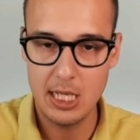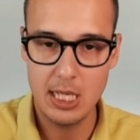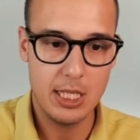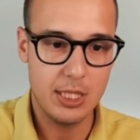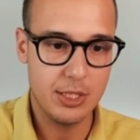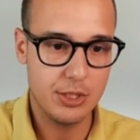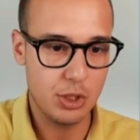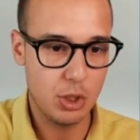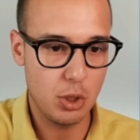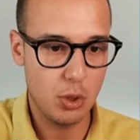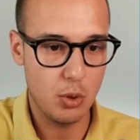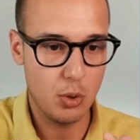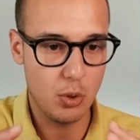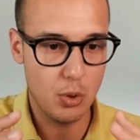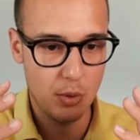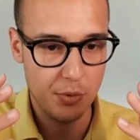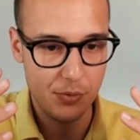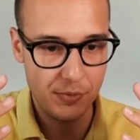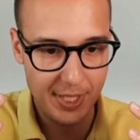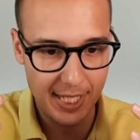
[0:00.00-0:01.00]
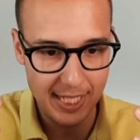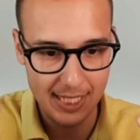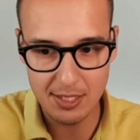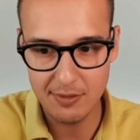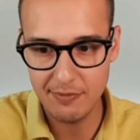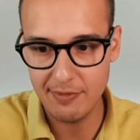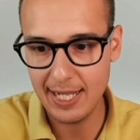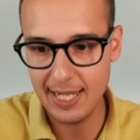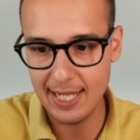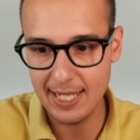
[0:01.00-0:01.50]
So native
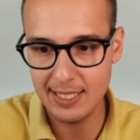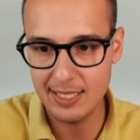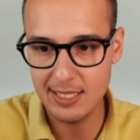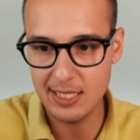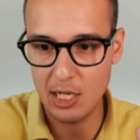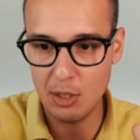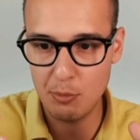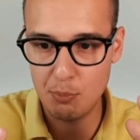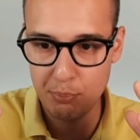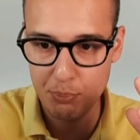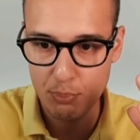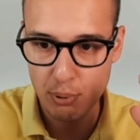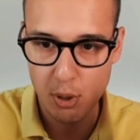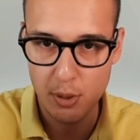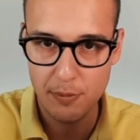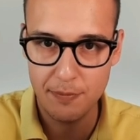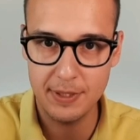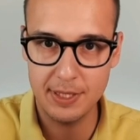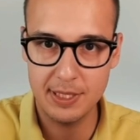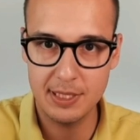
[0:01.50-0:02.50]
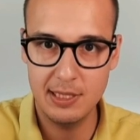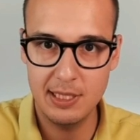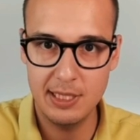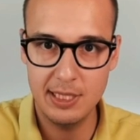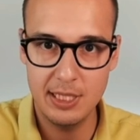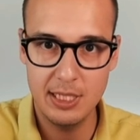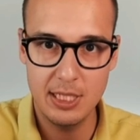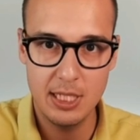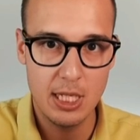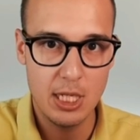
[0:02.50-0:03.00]
ads are
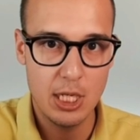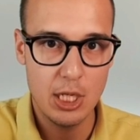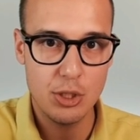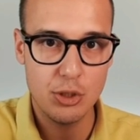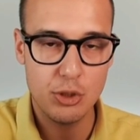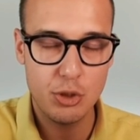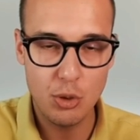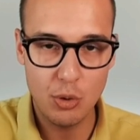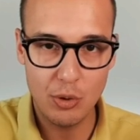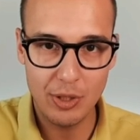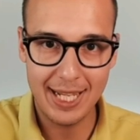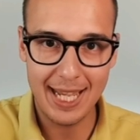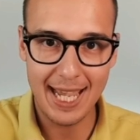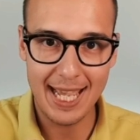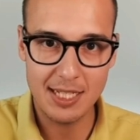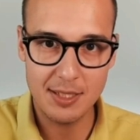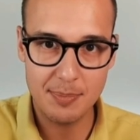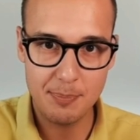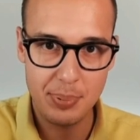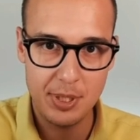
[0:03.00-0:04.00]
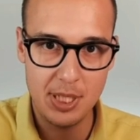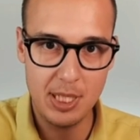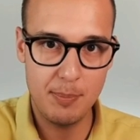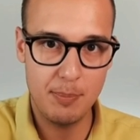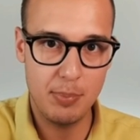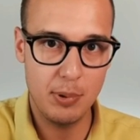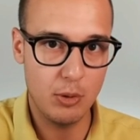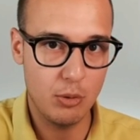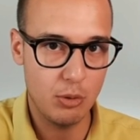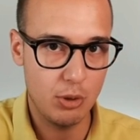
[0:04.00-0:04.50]
perfectly to get
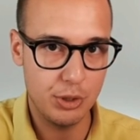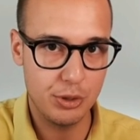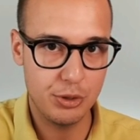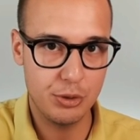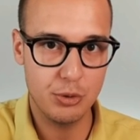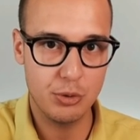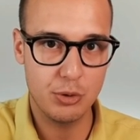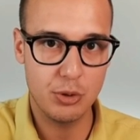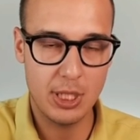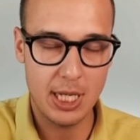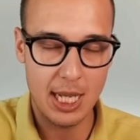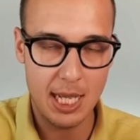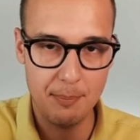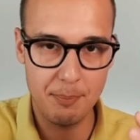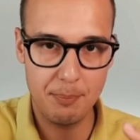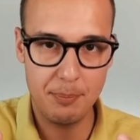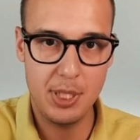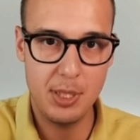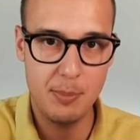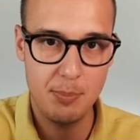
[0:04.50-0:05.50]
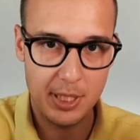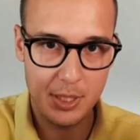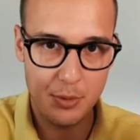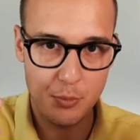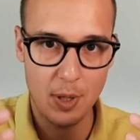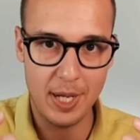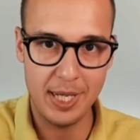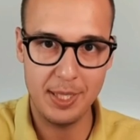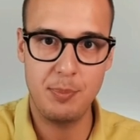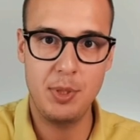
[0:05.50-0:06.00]
people or to come people,
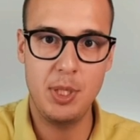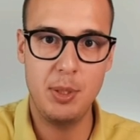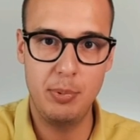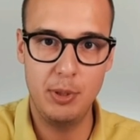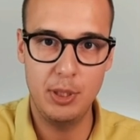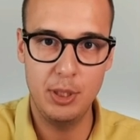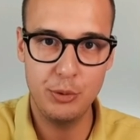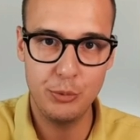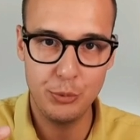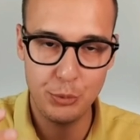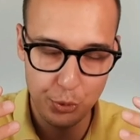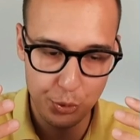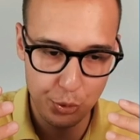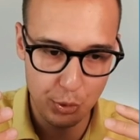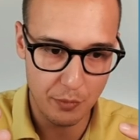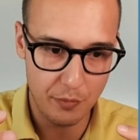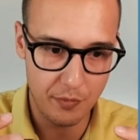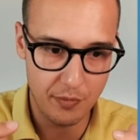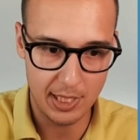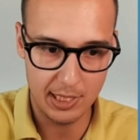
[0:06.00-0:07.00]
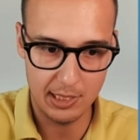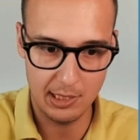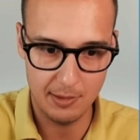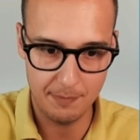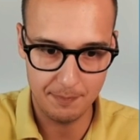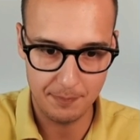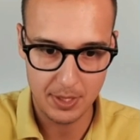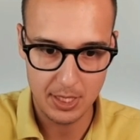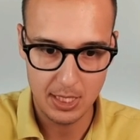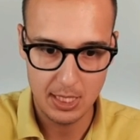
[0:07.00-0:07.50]
invite people to your funnel.
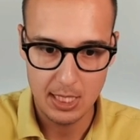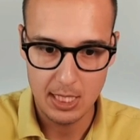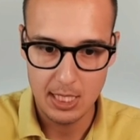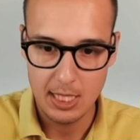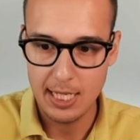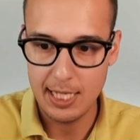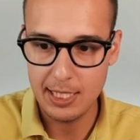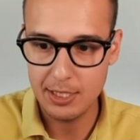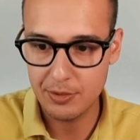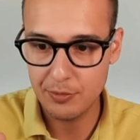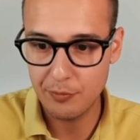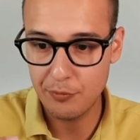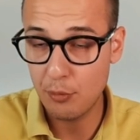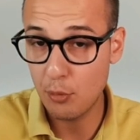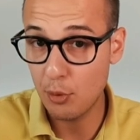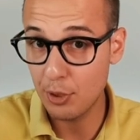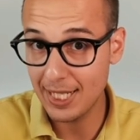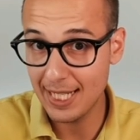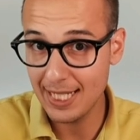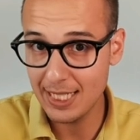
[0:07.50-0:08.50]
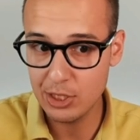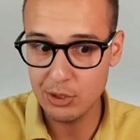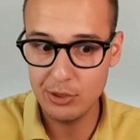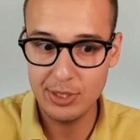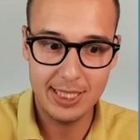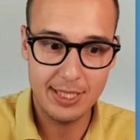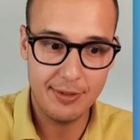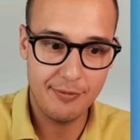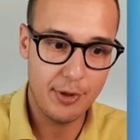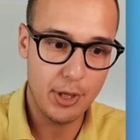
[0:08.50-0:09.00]
And for that, you
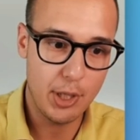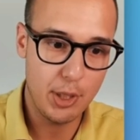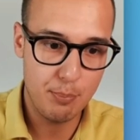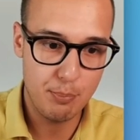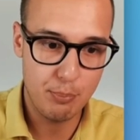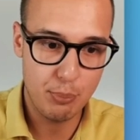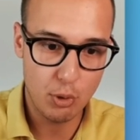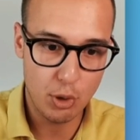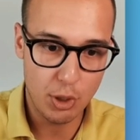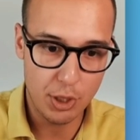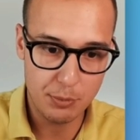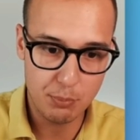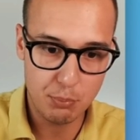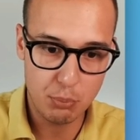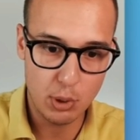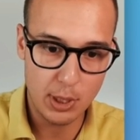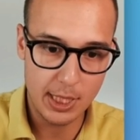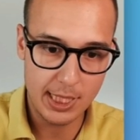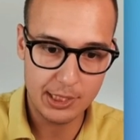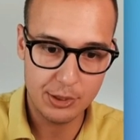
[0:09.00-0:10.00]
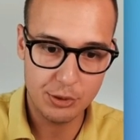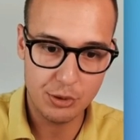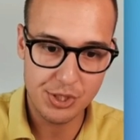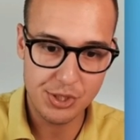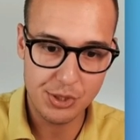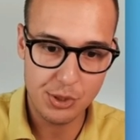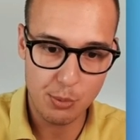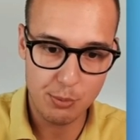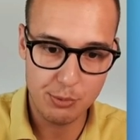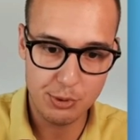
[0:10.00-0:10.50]
need a very broad product or
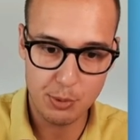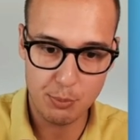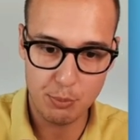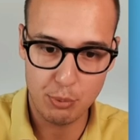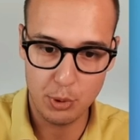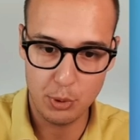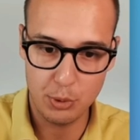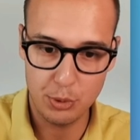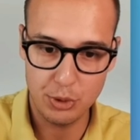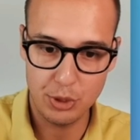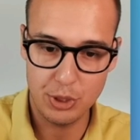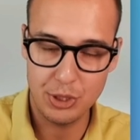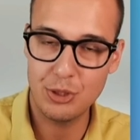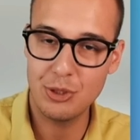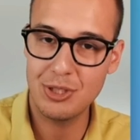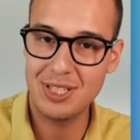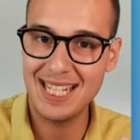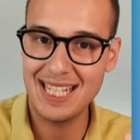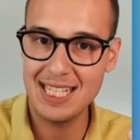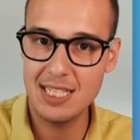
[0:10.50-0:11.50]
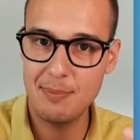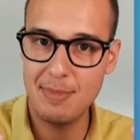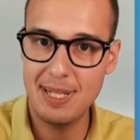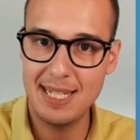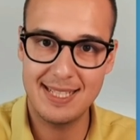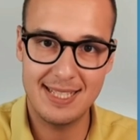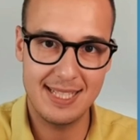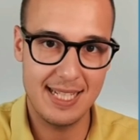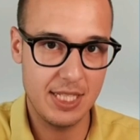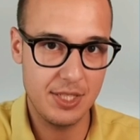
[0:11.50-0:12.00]
service approach. So it doesn't make
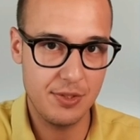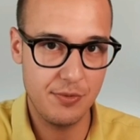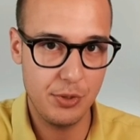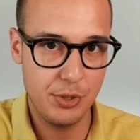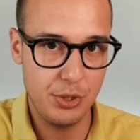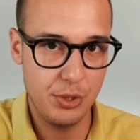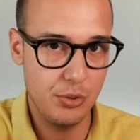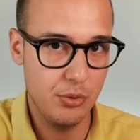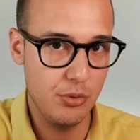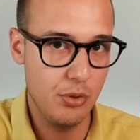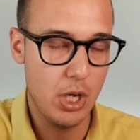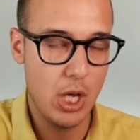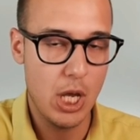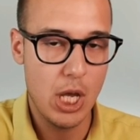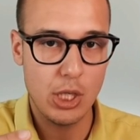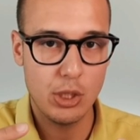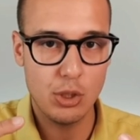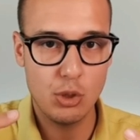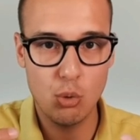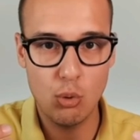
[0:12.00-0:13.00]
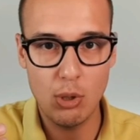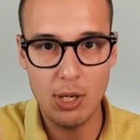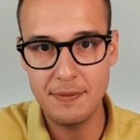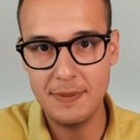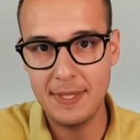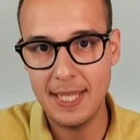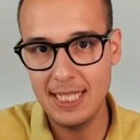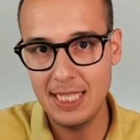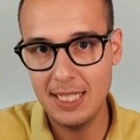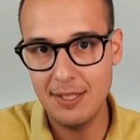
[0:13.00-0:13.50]
sense for you to run
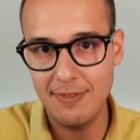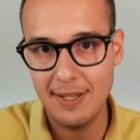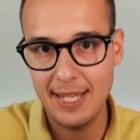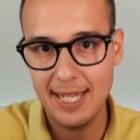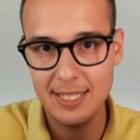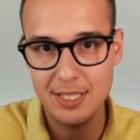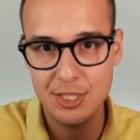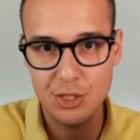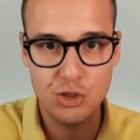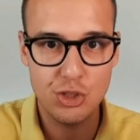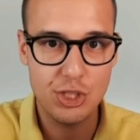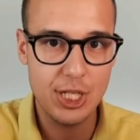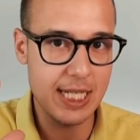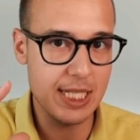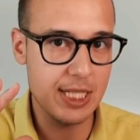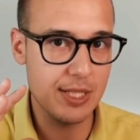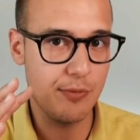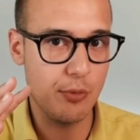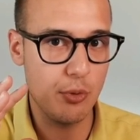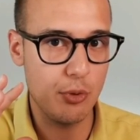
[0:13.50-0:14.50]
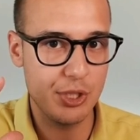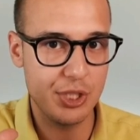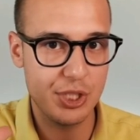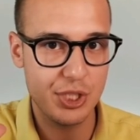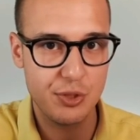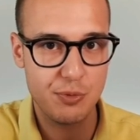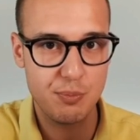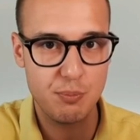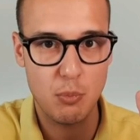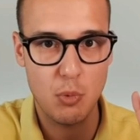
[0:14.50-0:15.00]
native ads just for a
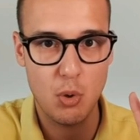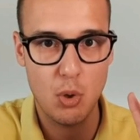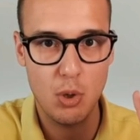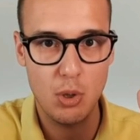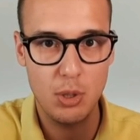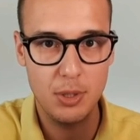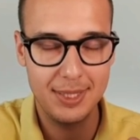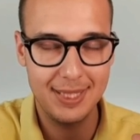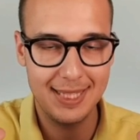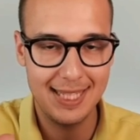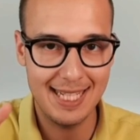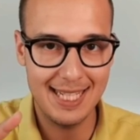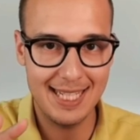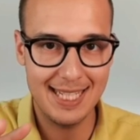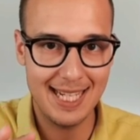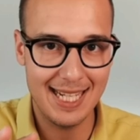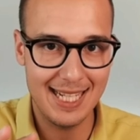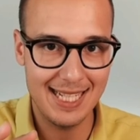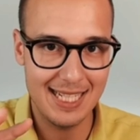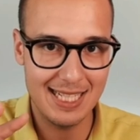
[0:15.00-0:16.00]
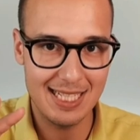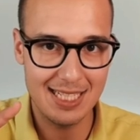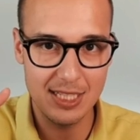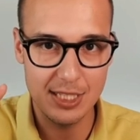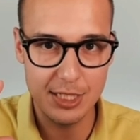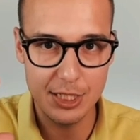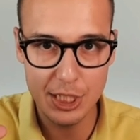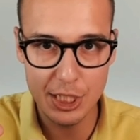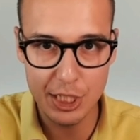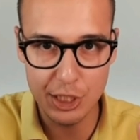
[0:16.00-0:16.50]
small dedicated
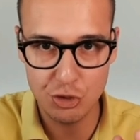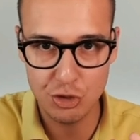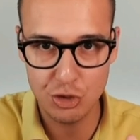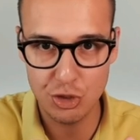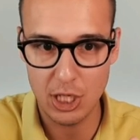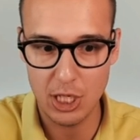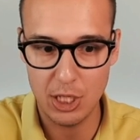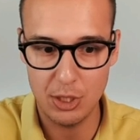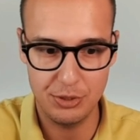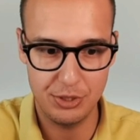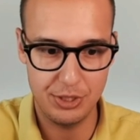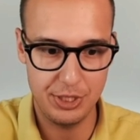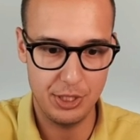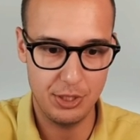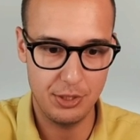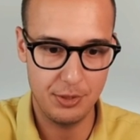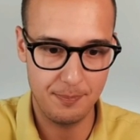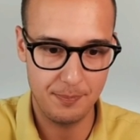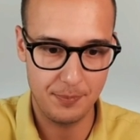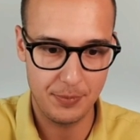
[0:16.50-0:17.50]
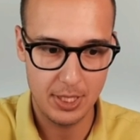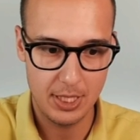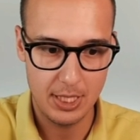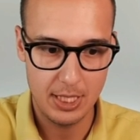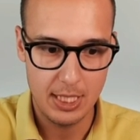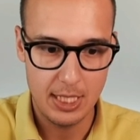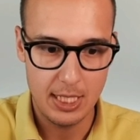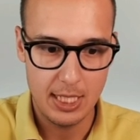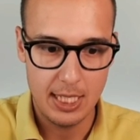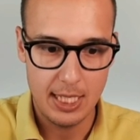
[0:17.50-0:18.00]
niche out there.
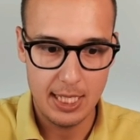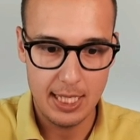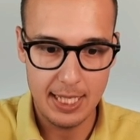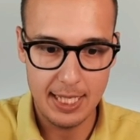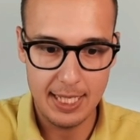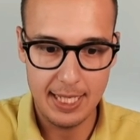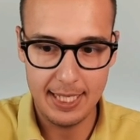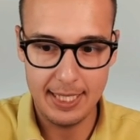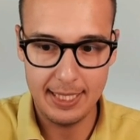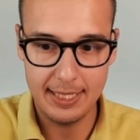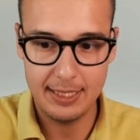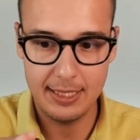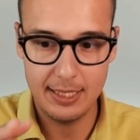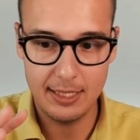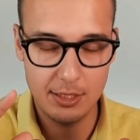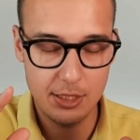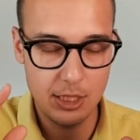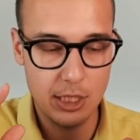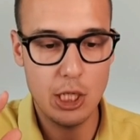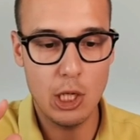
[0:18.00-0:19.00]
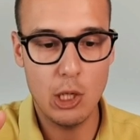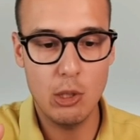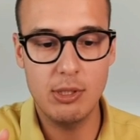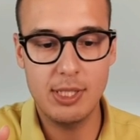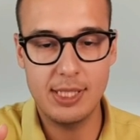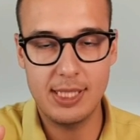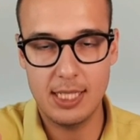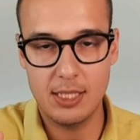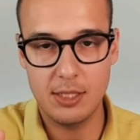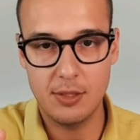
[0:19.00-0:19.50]
And the goal at
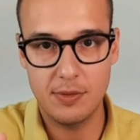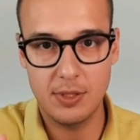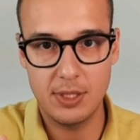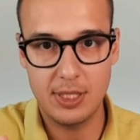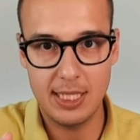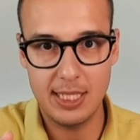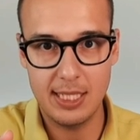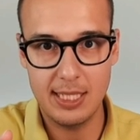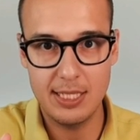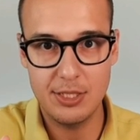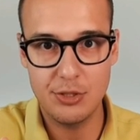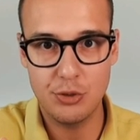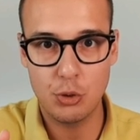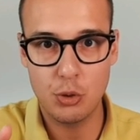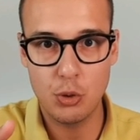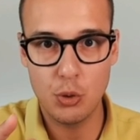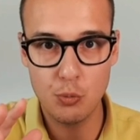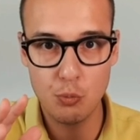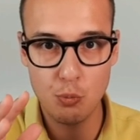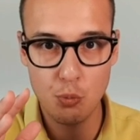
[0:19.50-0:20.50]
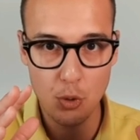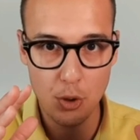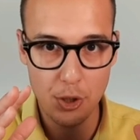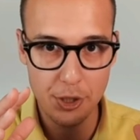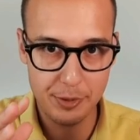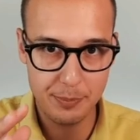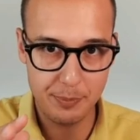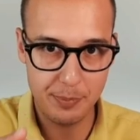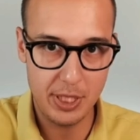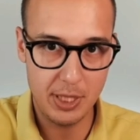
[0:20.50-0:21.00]
the end of the day is to
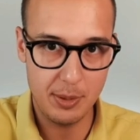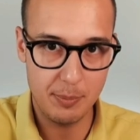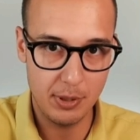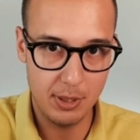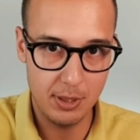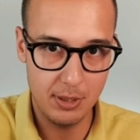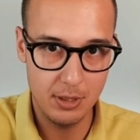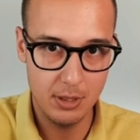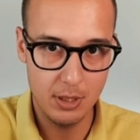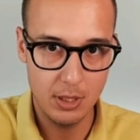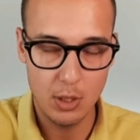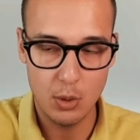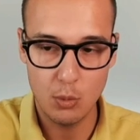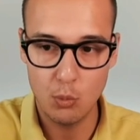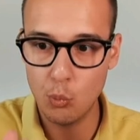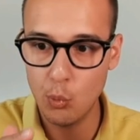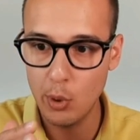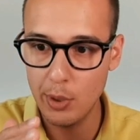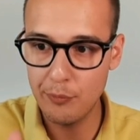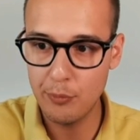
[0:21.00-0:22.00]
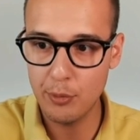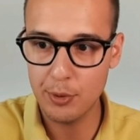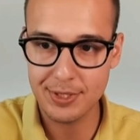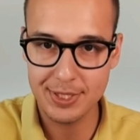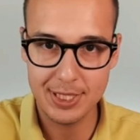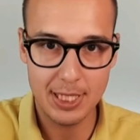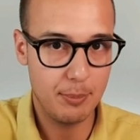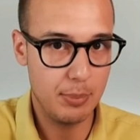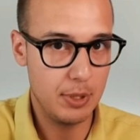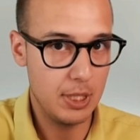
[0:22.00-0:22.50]
convert people with, for
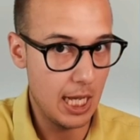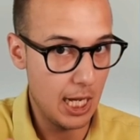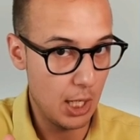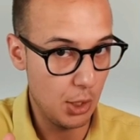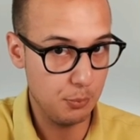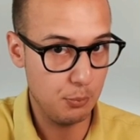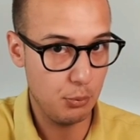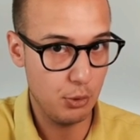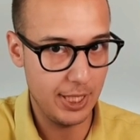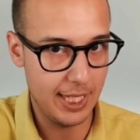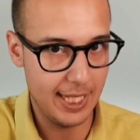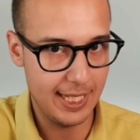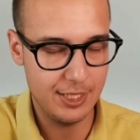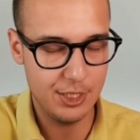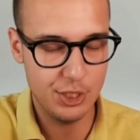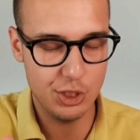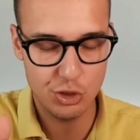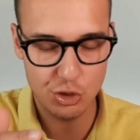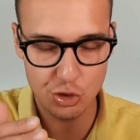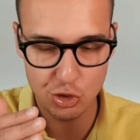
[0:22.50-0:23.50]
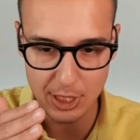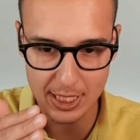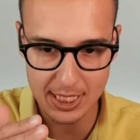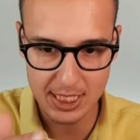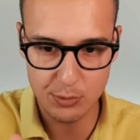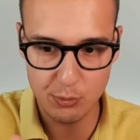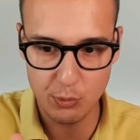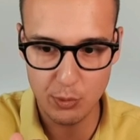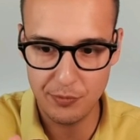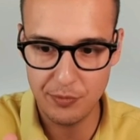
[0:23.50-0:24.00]
example, Outbrain ads
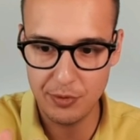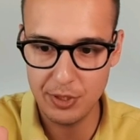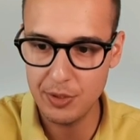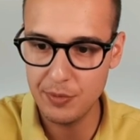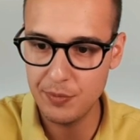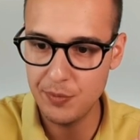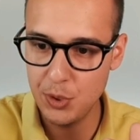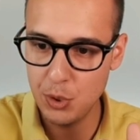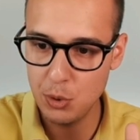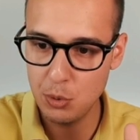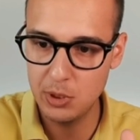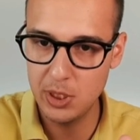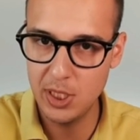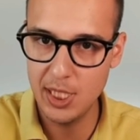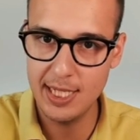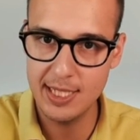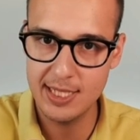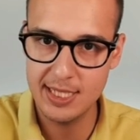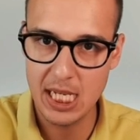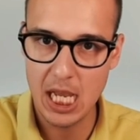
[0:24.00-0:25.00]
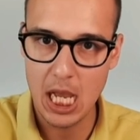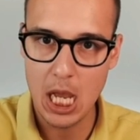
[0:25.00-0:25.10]
just within a few clicks